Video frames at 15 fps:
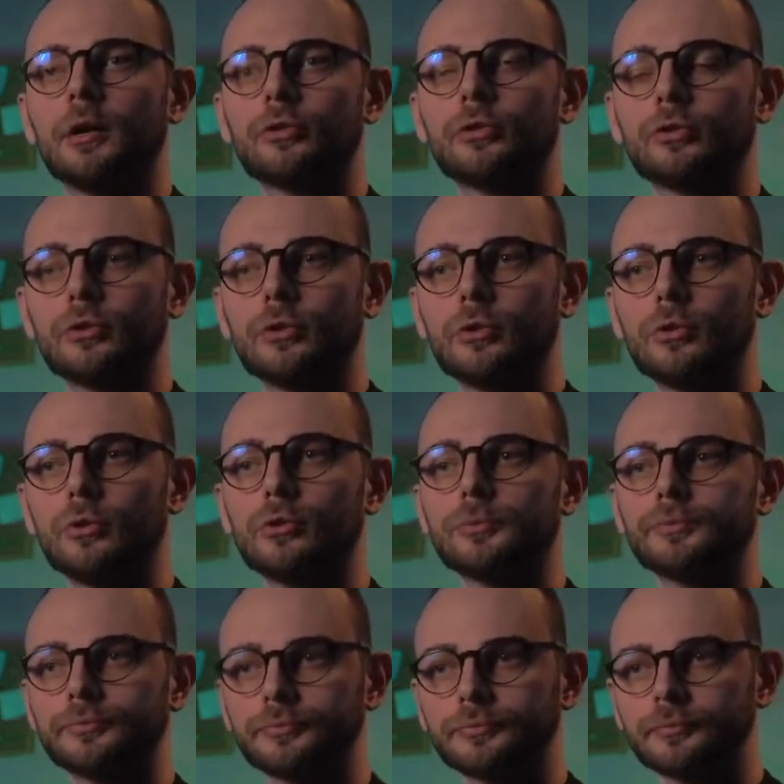
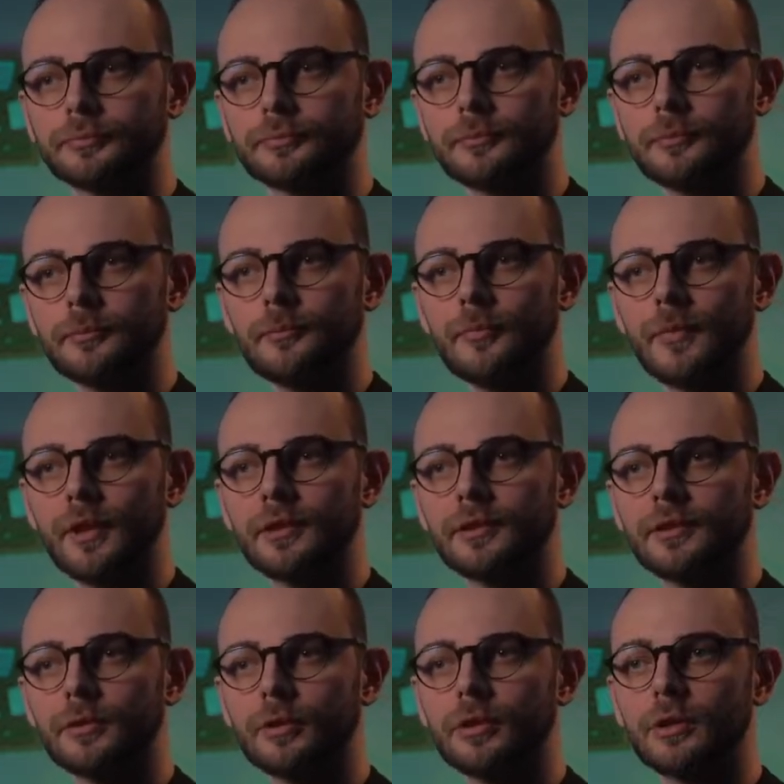So
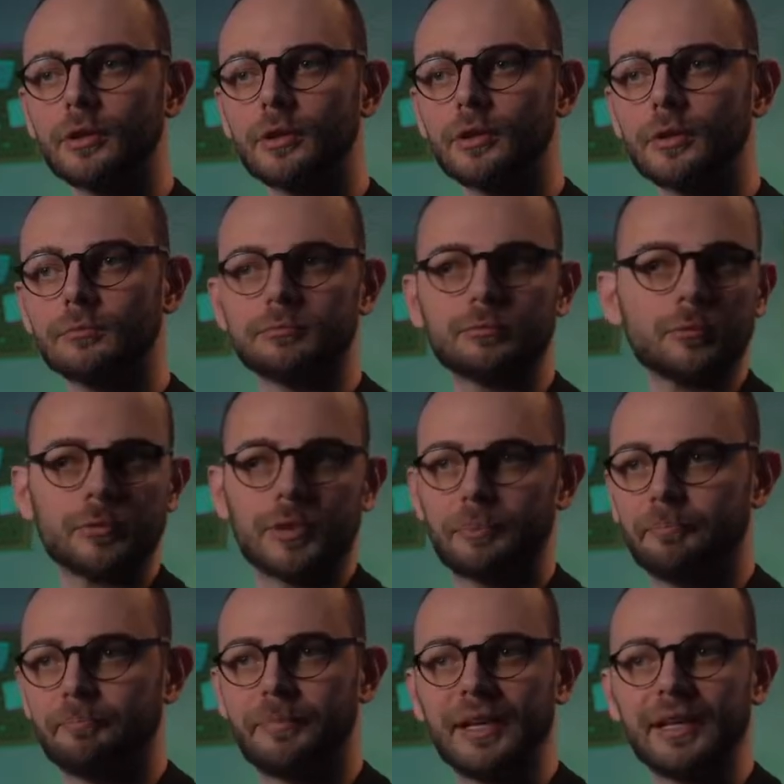the
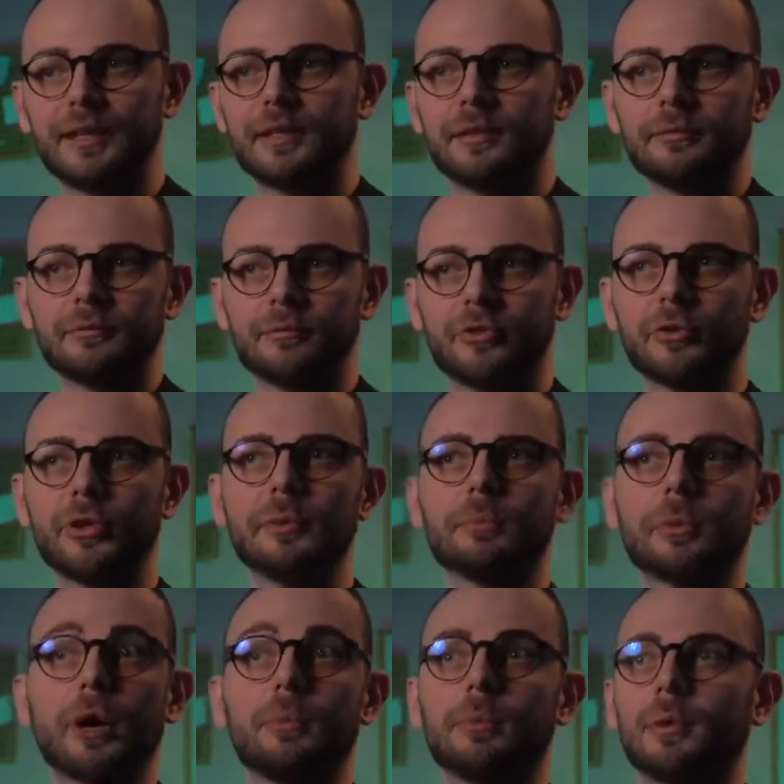big 3
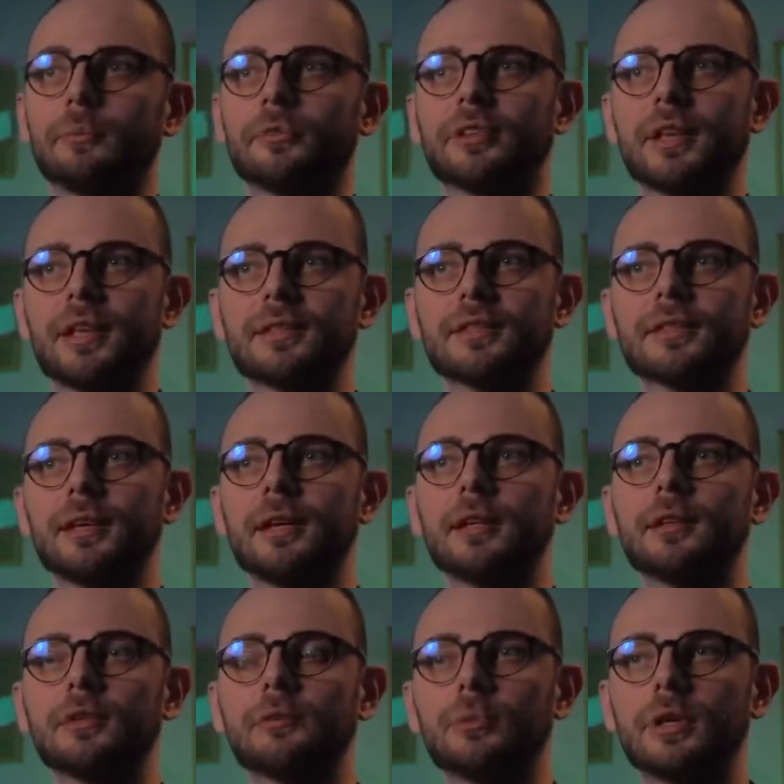problems, let's say,
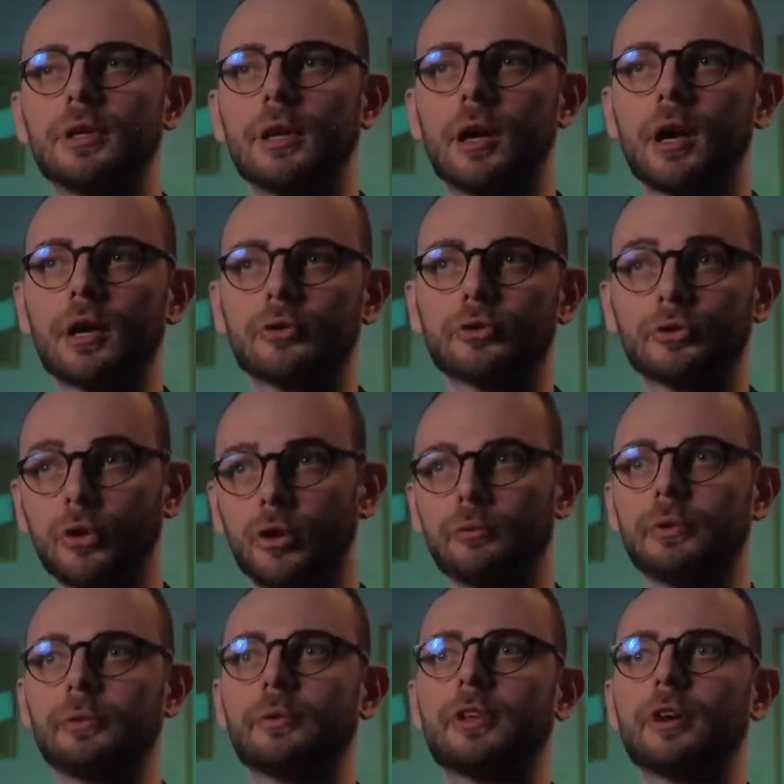that we are
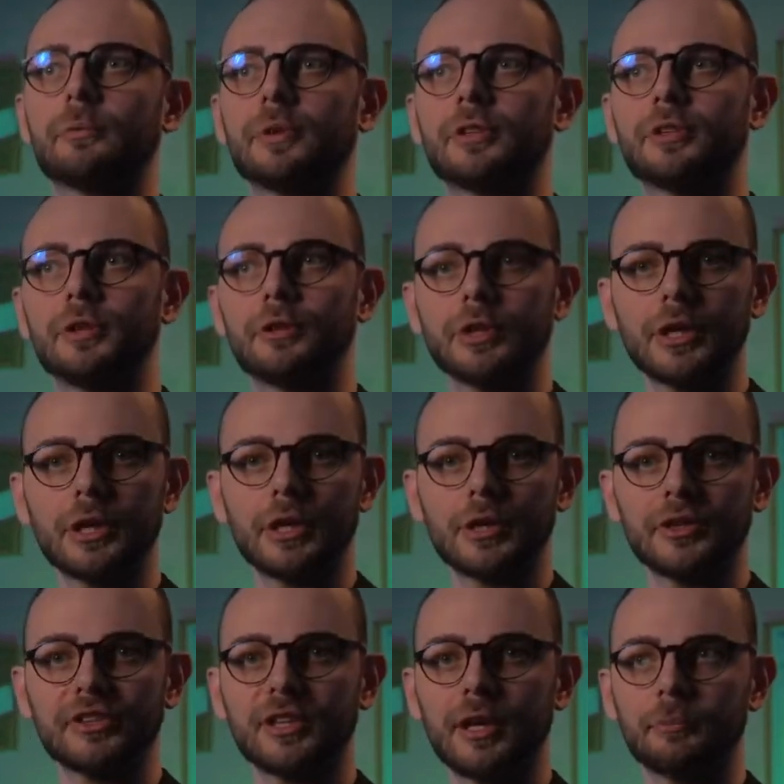solving with our
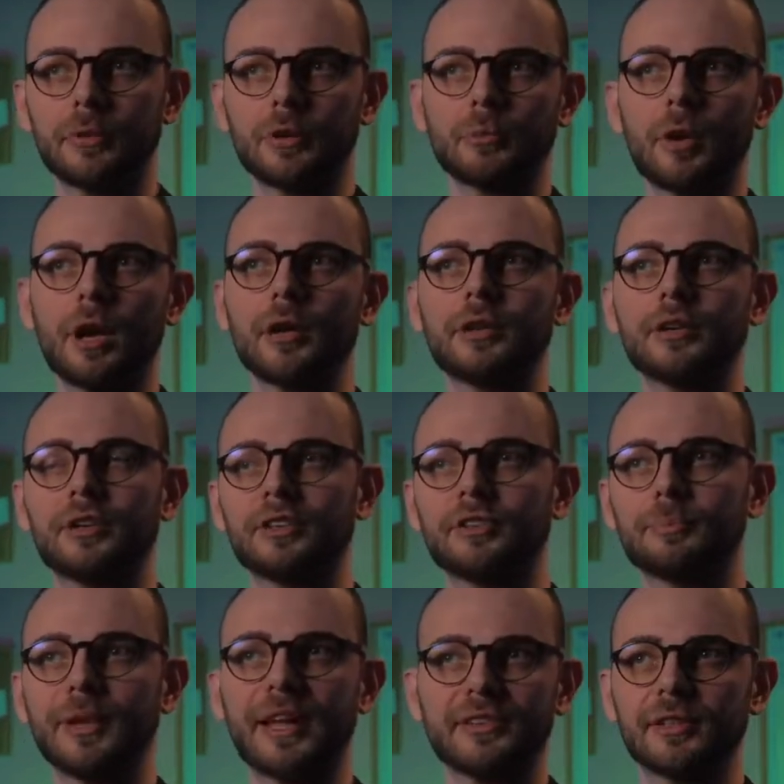material is, number 1
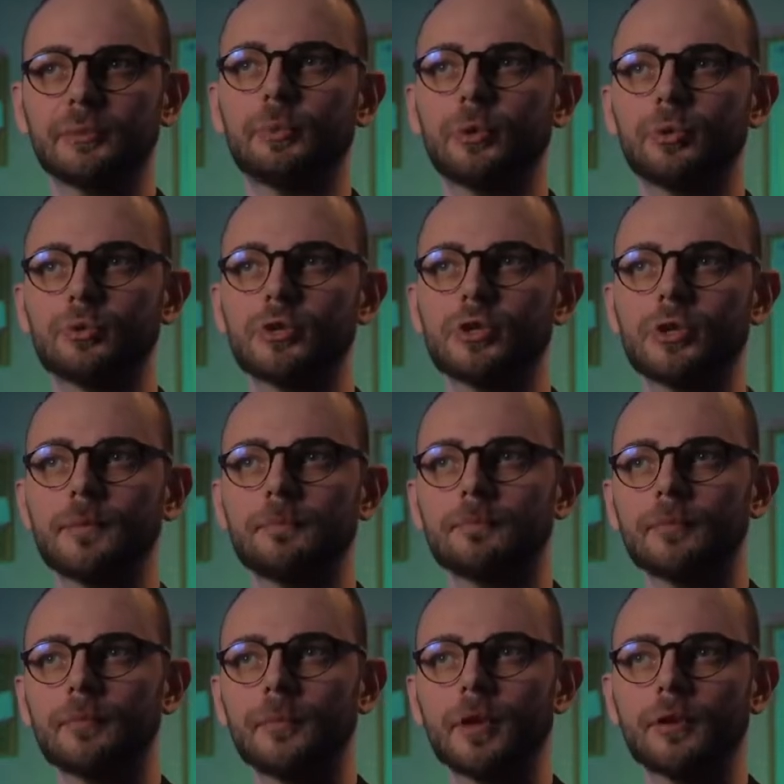is plastic pollution.